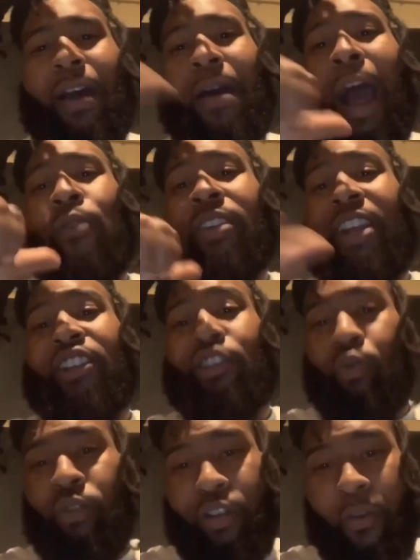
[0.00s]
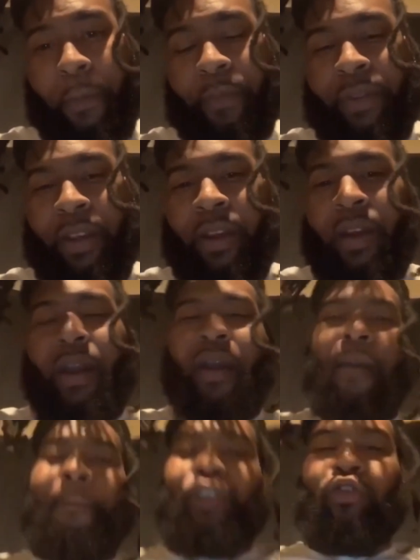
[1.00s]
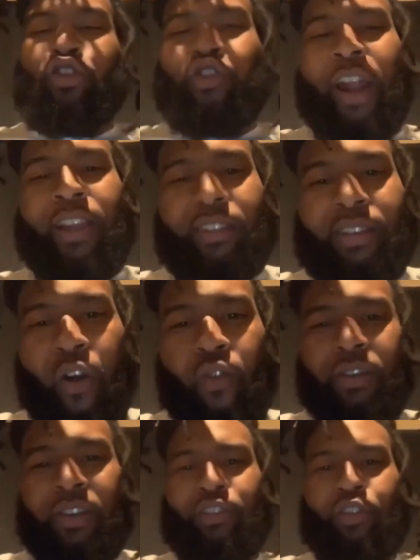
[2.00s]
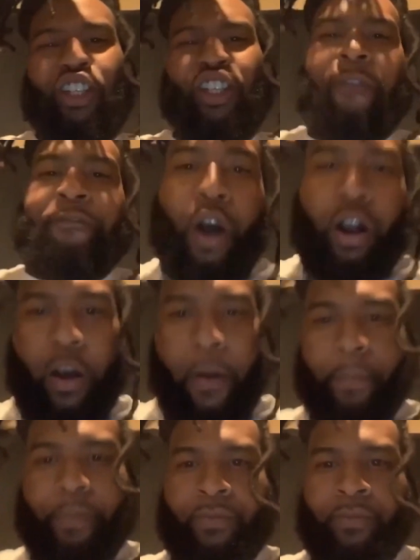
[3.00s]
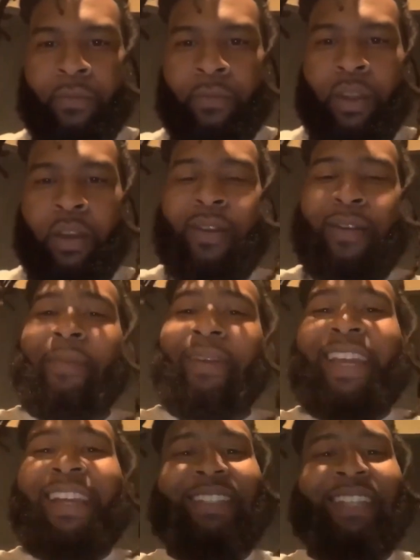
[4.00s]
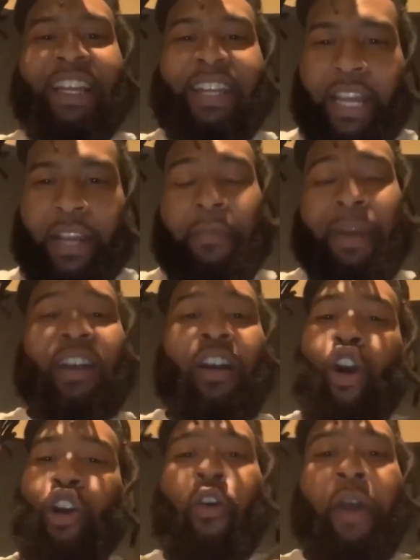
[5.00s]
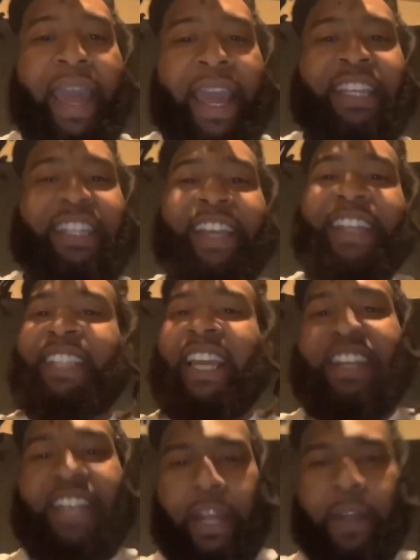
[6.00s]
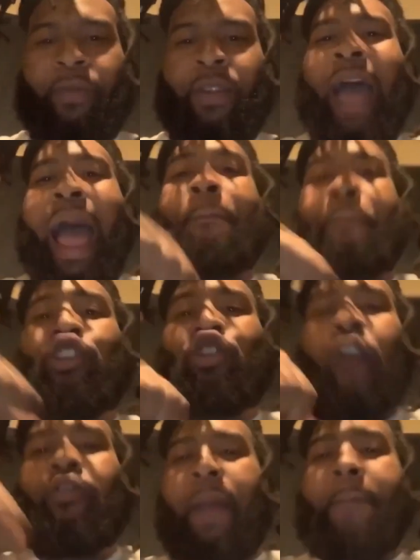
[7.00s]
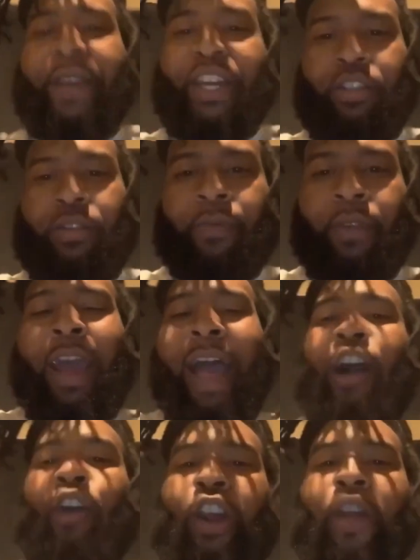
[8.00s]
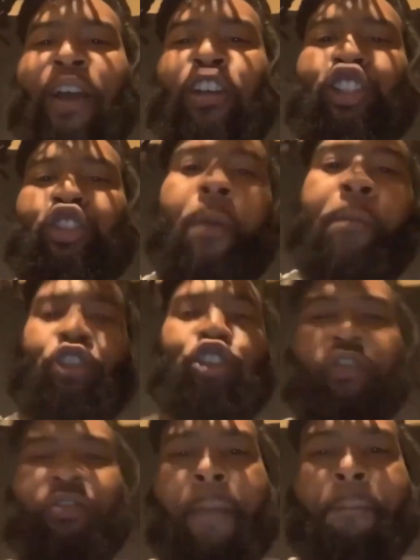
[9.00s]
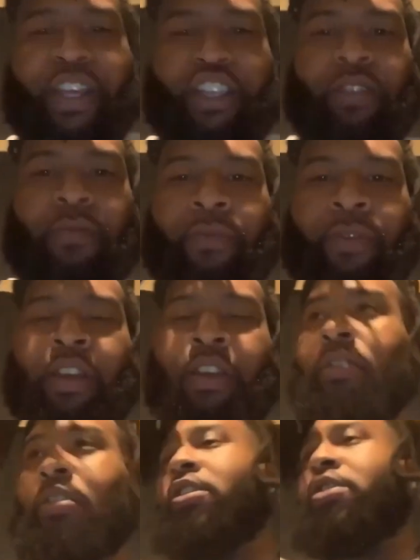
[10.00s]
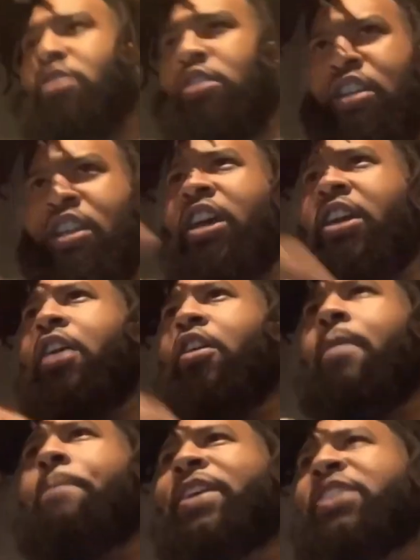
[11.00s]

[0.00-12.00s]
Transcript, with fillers: uh, I was in the studio, but you was trying to talk, nigga told you the man. You didn't say nothing, man. Nigga on your ass, you didn't say nothing. I put you out that. Bitch. I grabbed by your shoulder, put you out that bitch. And the, the other